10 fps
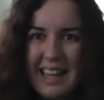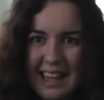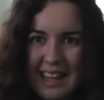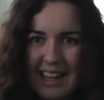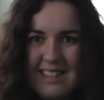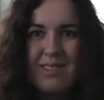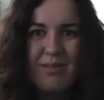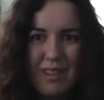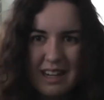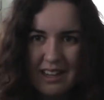It is a
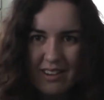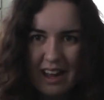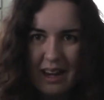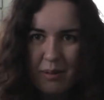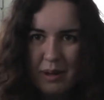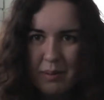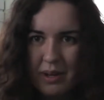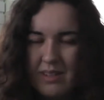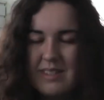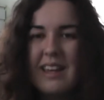really good Halloween
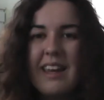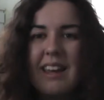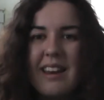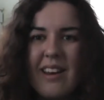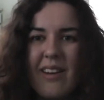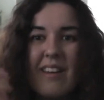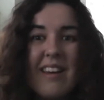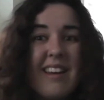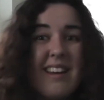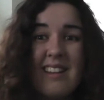party. You know,
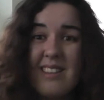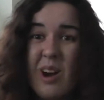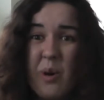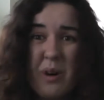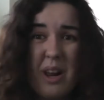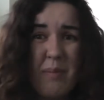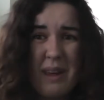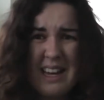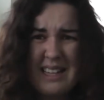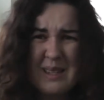the whole club,
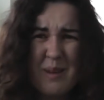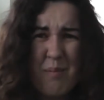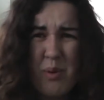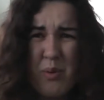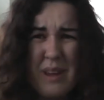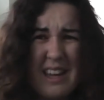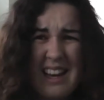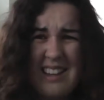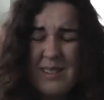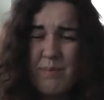it has
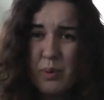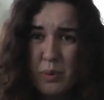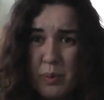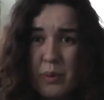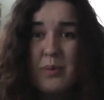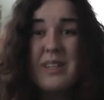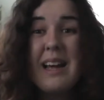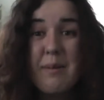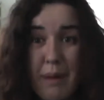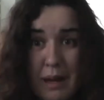ball pools
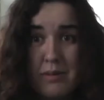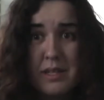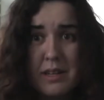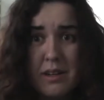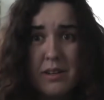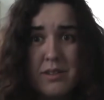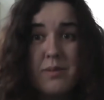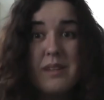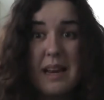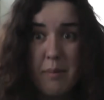and bouncy
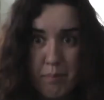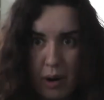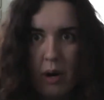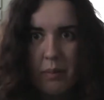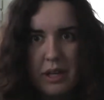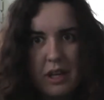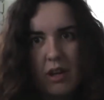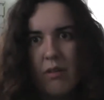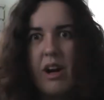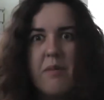castles and a
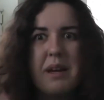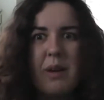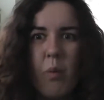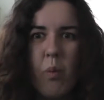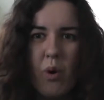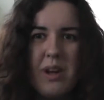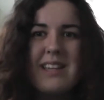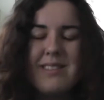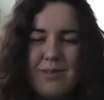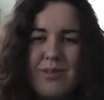barbecue. I mean,
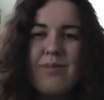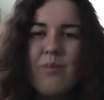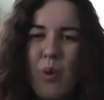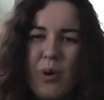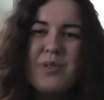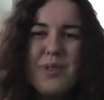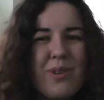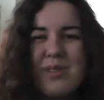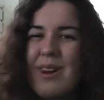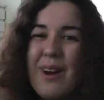what's
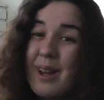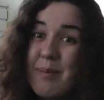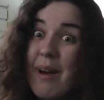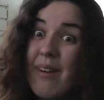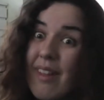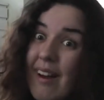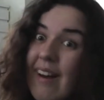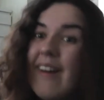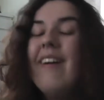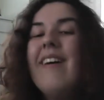not to like about that?